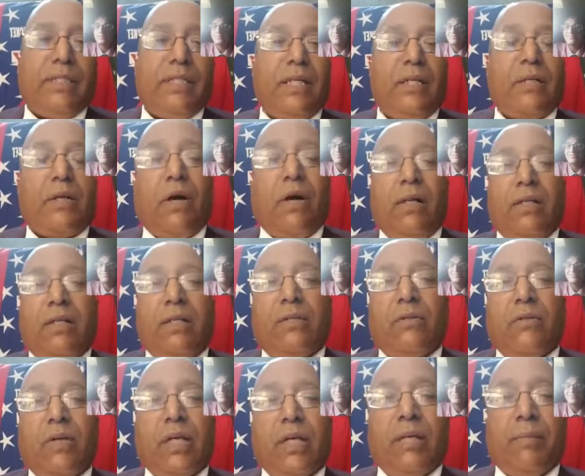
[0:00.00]
calling it
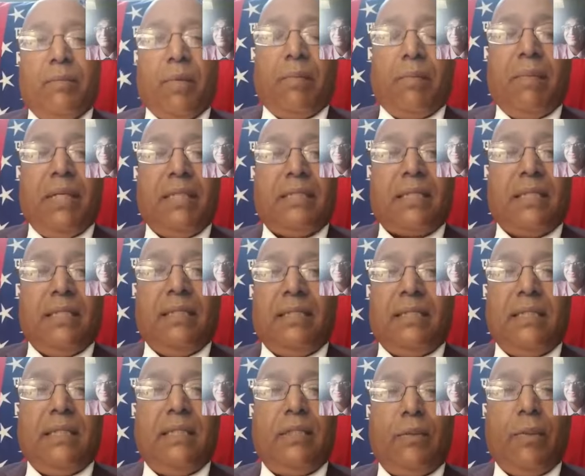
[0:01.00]
cricket, but basically
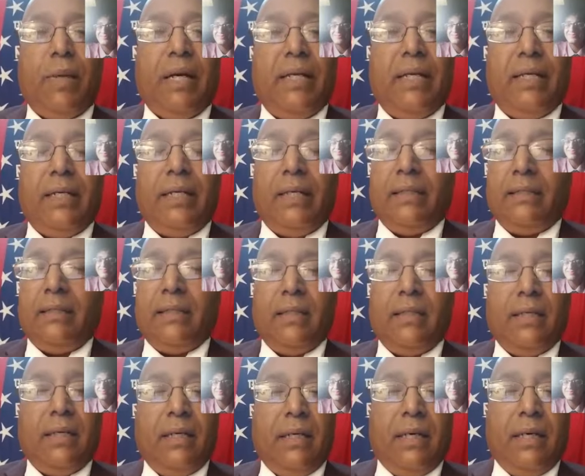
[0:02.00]
T20
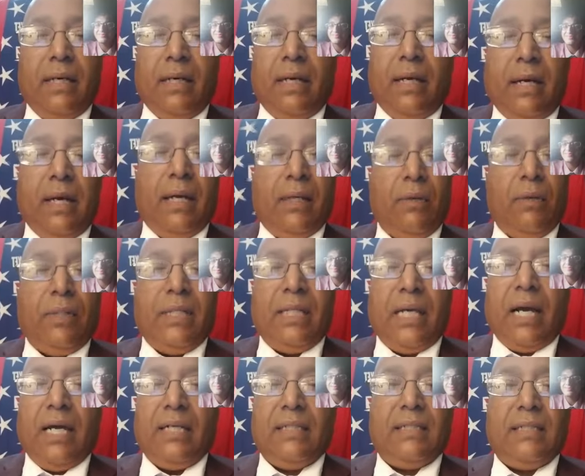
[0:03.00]
and
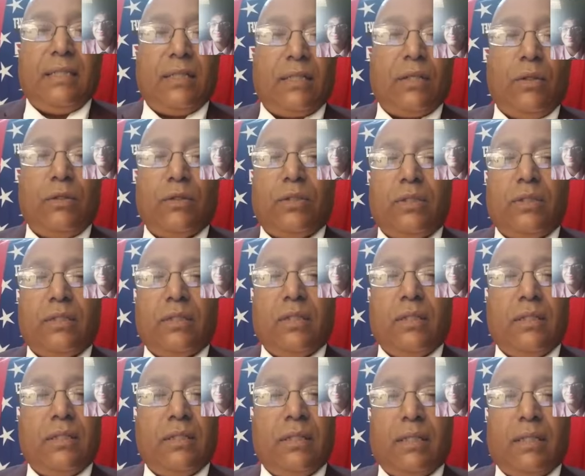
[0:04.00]
ODIs are
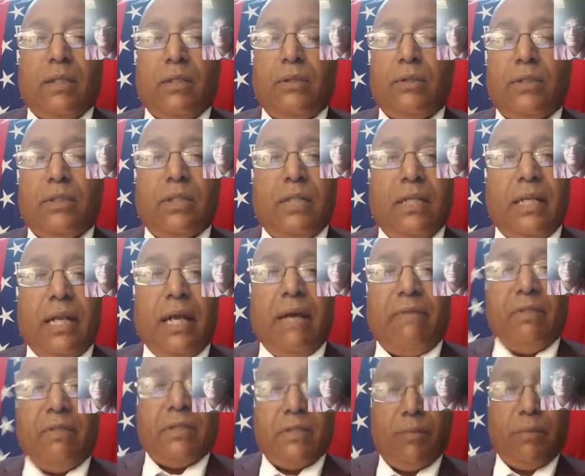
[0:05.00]
closer than ever
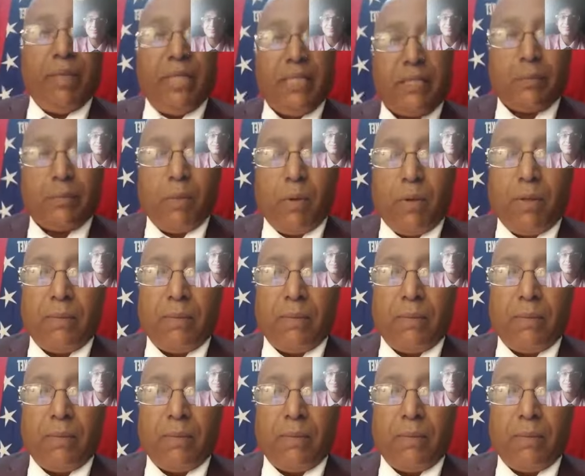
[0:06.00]
to baseball.